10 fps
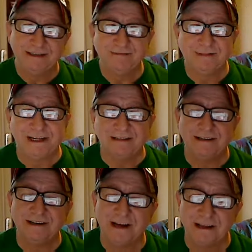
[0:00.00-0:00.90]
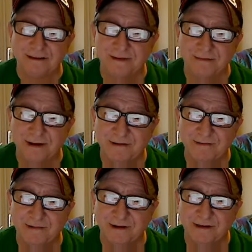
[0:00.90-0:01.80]
But that's another one of my
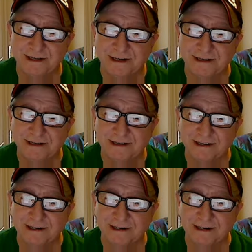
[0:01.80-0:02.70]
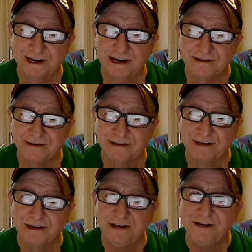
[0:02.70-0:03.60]
reports, and that's a little answer
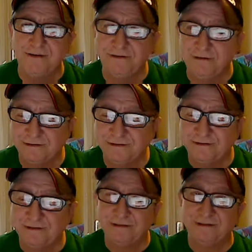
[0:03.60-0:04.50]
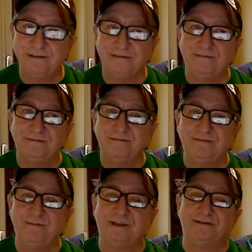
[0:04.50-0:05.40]
to you,
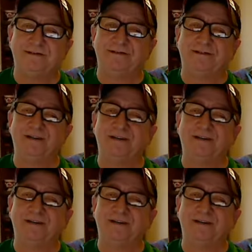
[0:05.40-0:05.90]
Mr.